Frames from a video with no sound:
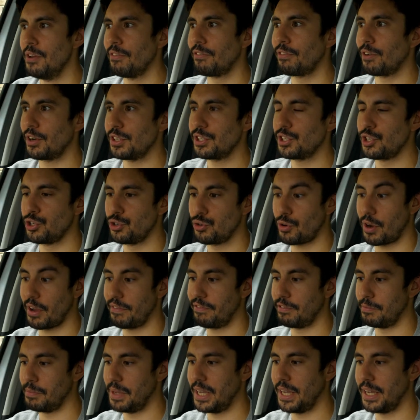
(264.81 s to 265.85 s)
For us to
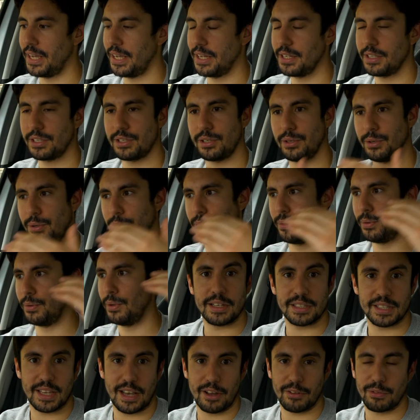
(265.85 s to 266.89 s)
drive from here to
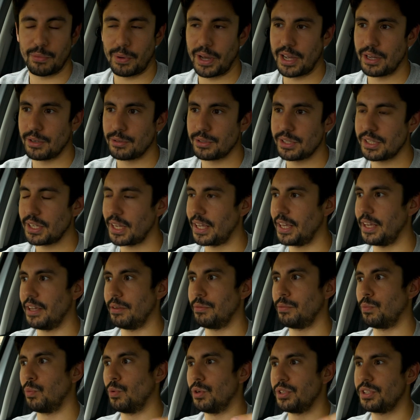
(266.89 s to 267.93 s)
South Wales,
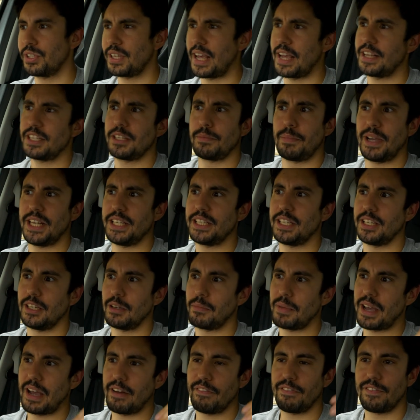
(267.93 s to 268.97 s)
it was estimating
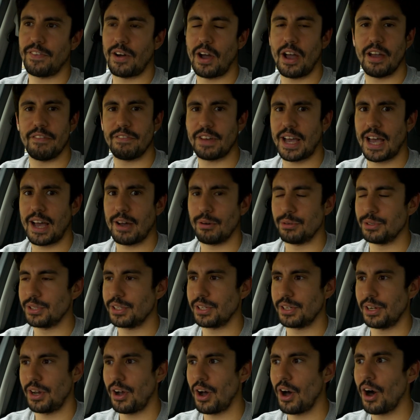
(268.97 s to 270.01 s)
about 5.5 hours
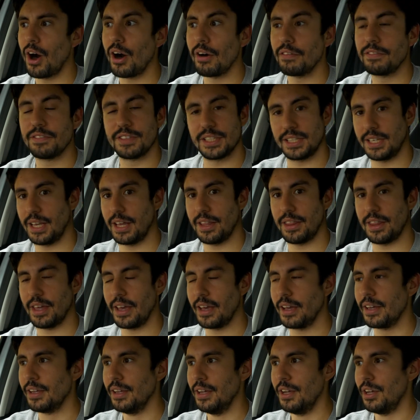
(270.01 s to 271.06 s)
to get
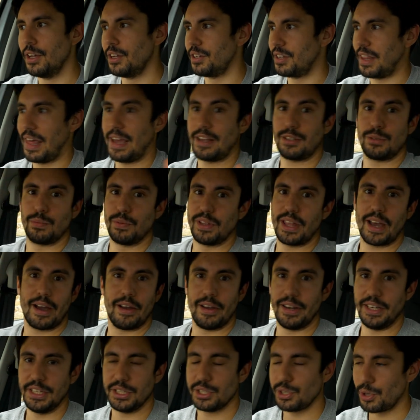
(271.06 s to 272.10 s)
there. That's
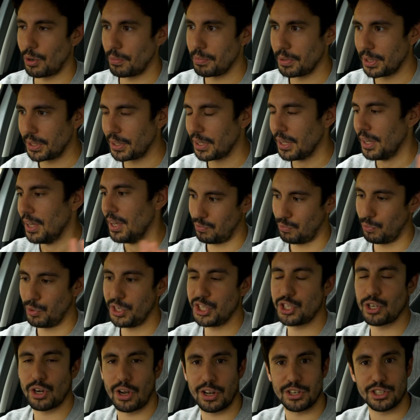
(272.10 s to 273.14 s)
without any stopping. We
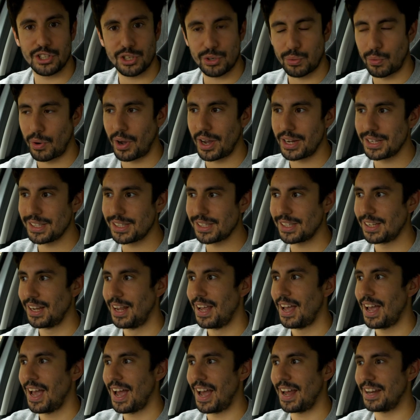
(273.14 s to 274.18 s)
charged twice,
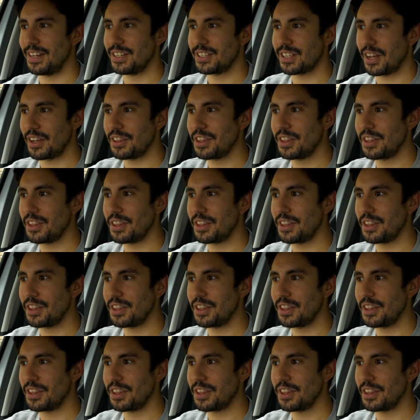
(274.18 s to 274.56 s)
and I